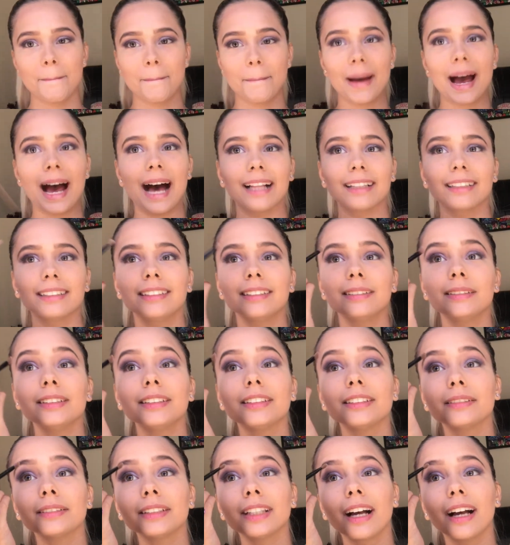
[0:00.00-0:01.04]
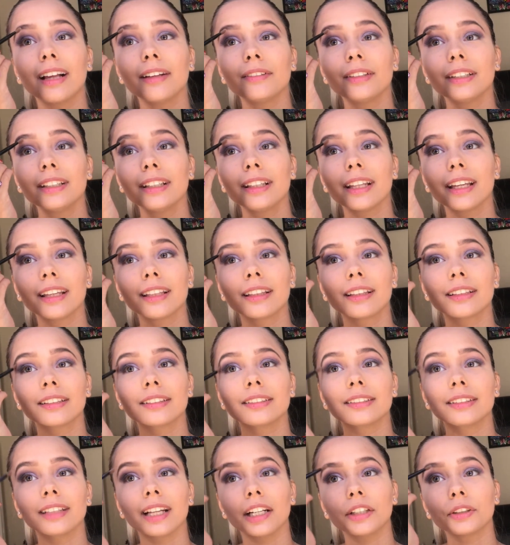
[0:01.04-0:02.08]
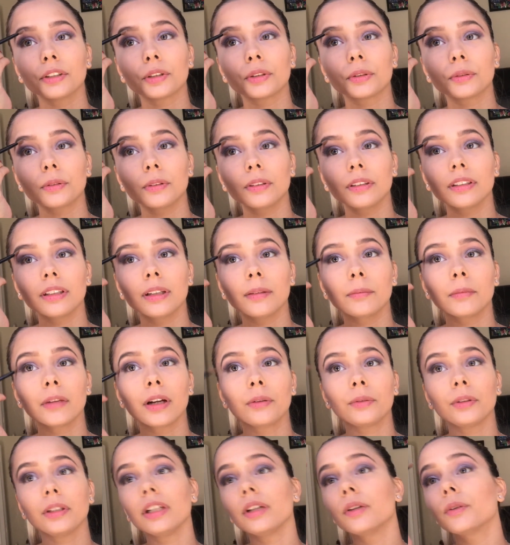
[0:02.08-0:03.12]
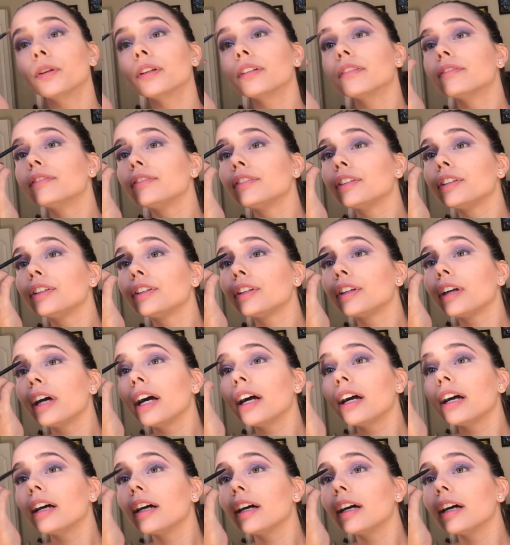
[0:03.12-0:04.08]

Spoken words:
palette. Just, yeah, I really like this natural one. I'm not really going for